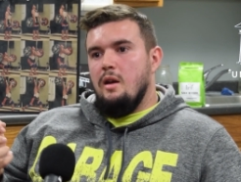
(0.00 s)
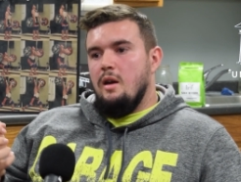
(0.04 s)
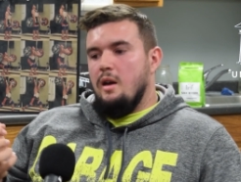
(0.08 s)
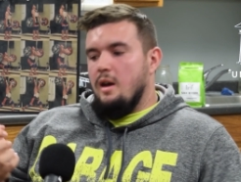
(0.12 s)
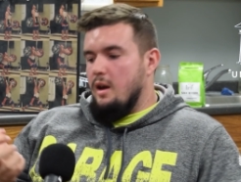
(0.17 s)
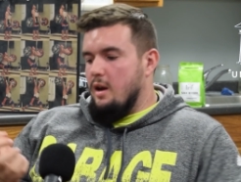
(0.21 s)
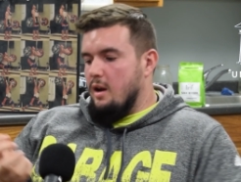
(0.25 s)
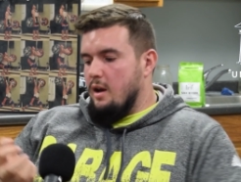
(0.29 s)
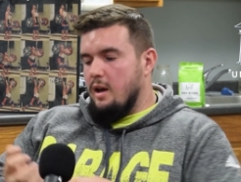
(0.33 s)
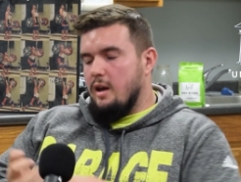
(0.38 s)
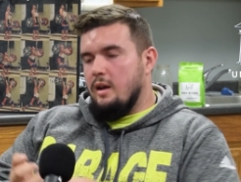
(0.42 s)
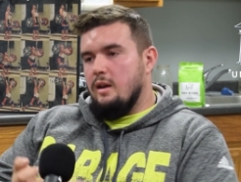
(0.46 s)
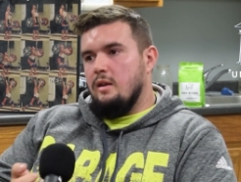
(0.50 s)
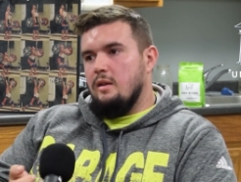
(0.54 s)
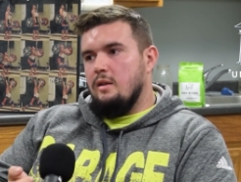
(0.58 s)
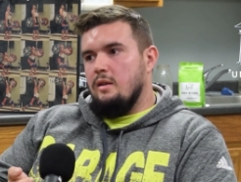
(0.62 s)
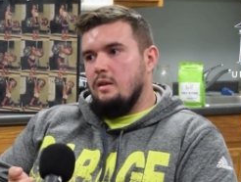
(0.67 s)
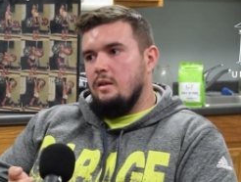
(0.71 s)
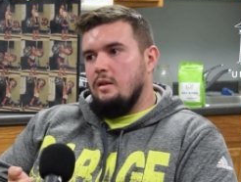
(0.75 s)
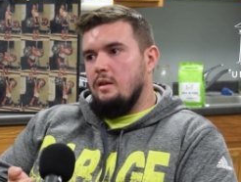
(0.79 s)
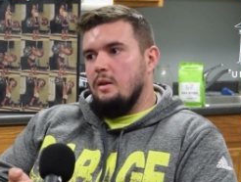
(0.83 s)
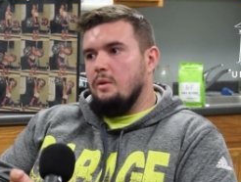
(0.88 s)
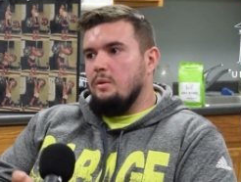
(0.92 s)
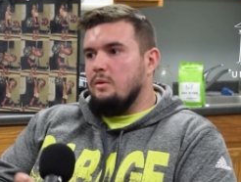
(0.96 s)
and I had
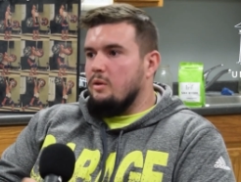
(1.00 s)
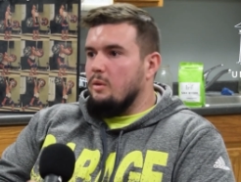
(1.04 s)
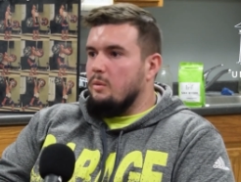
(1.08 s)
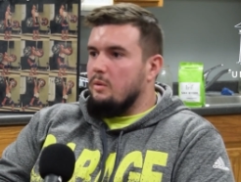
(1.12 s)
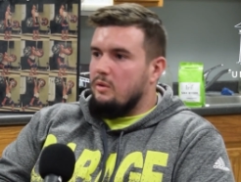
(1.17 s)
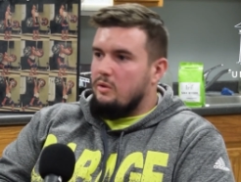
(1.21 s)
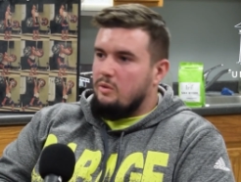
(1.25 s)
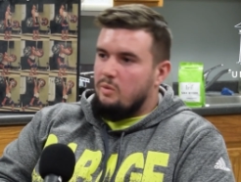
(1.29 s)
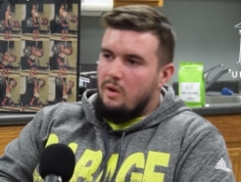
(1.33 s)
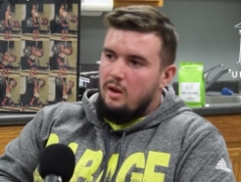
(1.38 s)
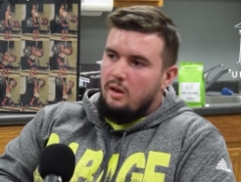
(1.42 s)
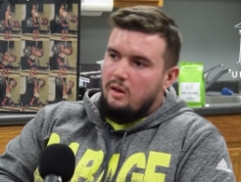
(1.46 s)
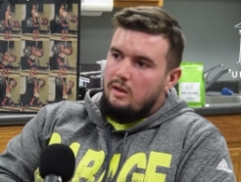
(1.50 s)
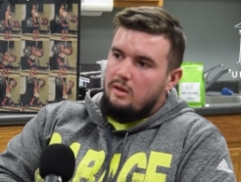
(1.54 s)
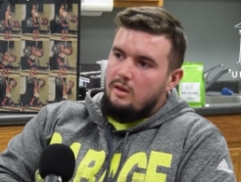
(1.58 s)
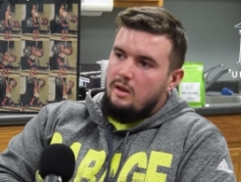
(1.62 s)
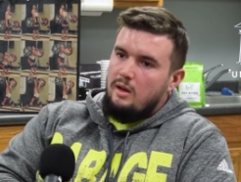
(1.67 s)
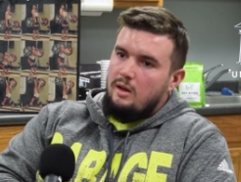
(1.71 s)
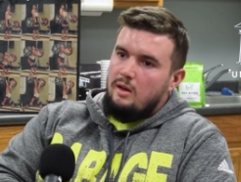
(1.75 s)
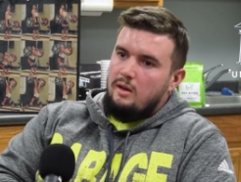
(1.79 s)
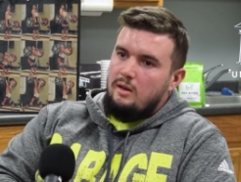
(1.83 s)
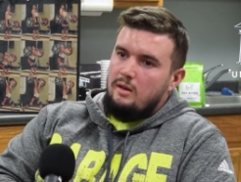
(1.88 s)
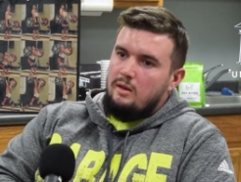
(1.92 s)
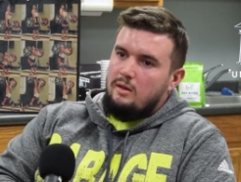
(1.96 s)
it was so much swelling
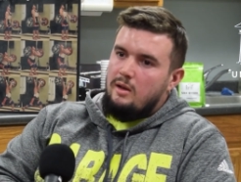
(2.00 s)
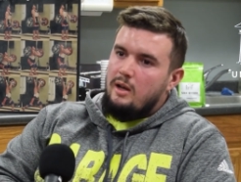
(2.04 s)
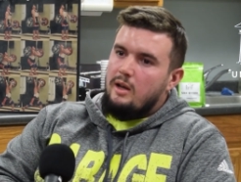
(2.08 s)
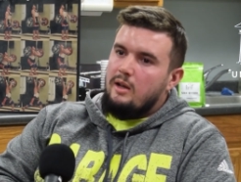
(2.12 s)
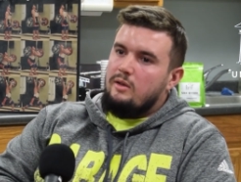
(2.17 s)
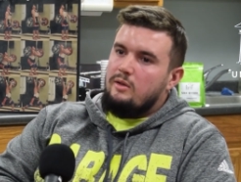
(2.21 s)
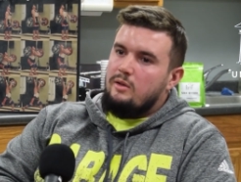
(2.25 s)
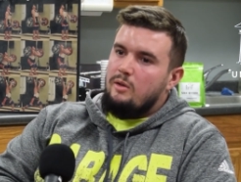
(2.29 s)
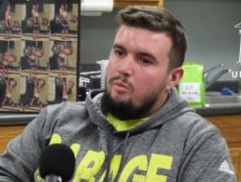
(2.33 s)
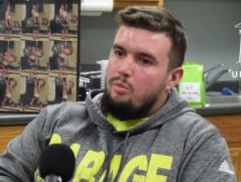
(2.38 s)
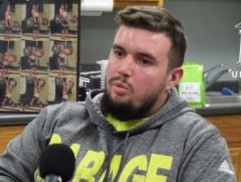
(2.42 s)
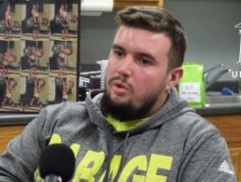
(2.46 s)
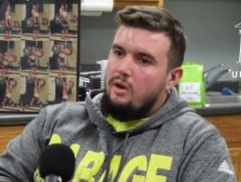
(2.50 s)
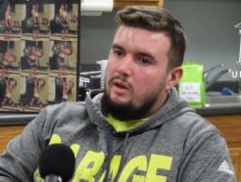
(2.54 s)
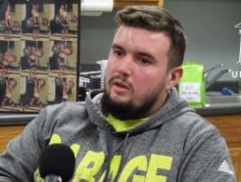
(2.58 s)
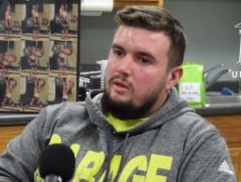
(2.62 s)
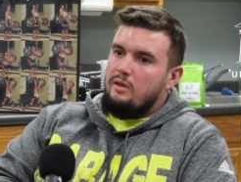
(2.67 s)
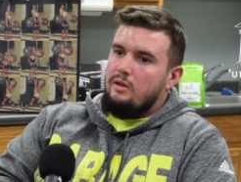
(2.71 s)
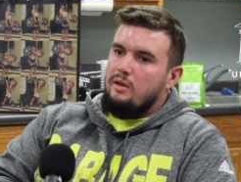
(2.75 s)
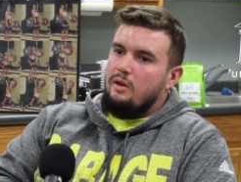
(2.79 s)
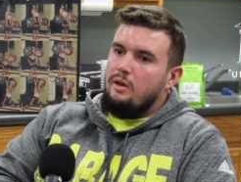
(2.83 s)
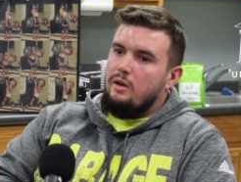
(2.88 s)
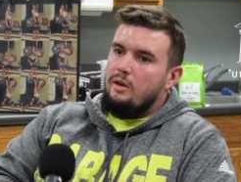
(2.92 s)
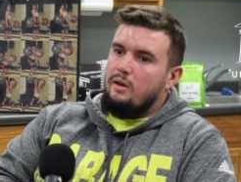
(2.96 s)
that it I guess compressed
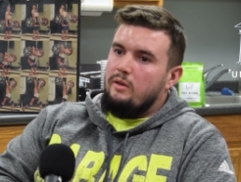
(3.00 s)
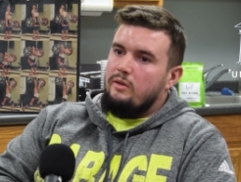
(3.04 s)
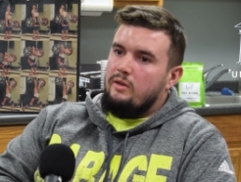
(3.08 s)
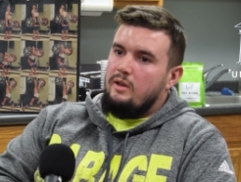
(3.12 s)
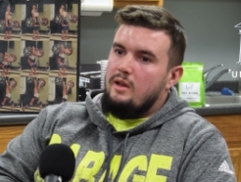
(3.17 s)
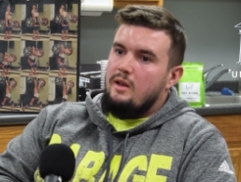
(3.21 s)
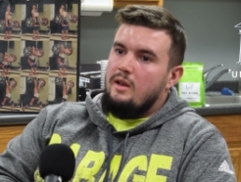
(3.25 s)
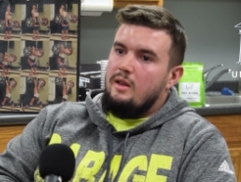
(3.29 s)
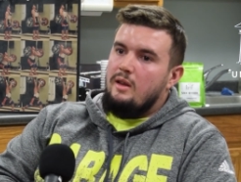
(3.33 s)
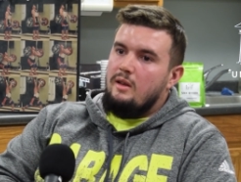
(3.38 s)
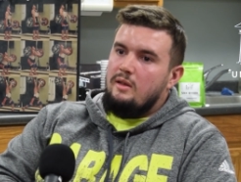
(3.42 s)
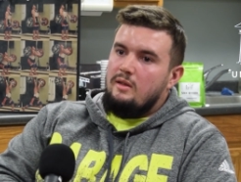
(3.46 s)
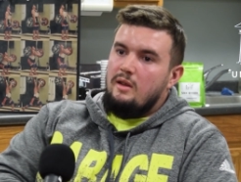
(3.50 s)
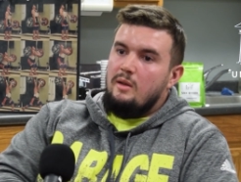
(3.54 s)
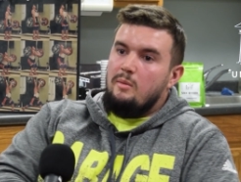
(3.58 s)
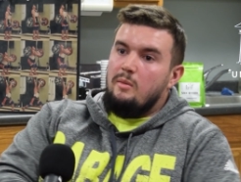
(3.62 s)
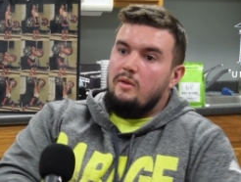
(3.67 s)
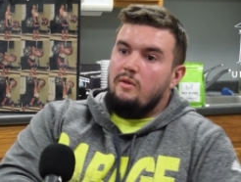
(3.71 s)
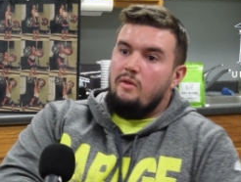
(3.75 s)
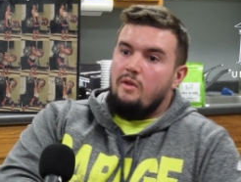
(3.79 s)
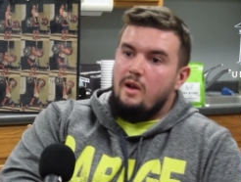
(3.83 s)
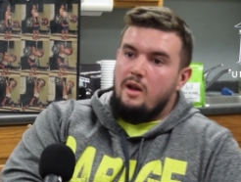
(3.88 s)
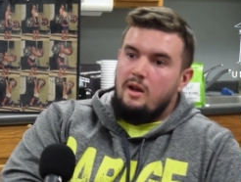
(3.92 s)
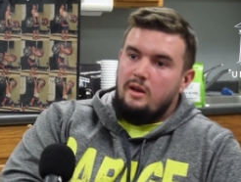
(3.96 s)
nerves. And then they sent me
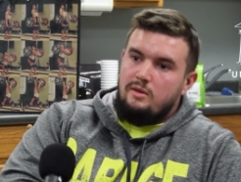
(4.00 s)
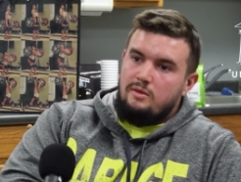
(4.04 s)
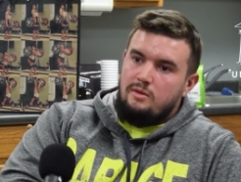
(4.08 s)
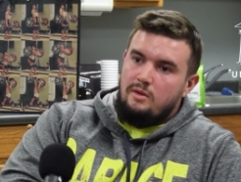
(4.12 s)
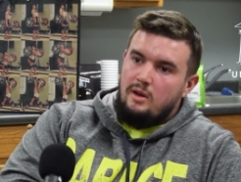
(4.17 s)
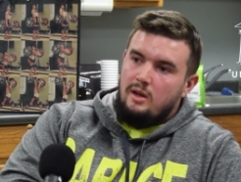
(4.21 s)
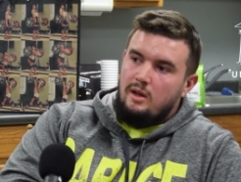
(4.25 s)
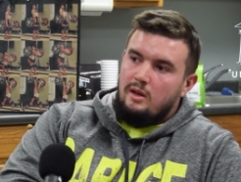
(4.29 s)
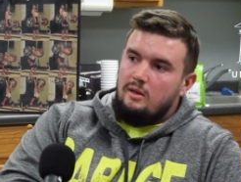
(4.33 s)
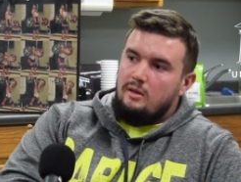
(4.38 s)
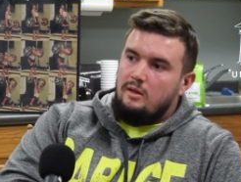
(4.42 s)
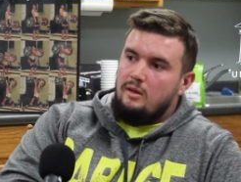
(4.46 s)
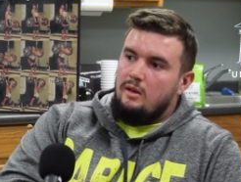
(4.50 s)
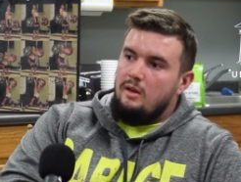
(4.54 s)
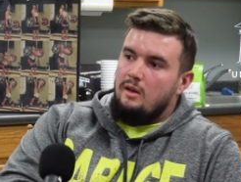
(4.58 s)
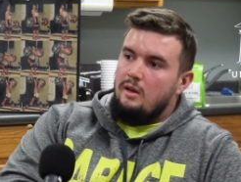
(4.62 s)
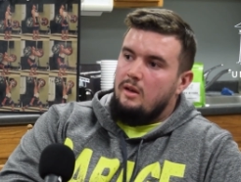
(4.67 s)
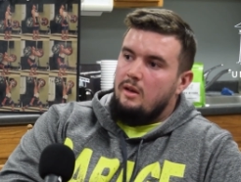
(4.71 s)
for X-rays,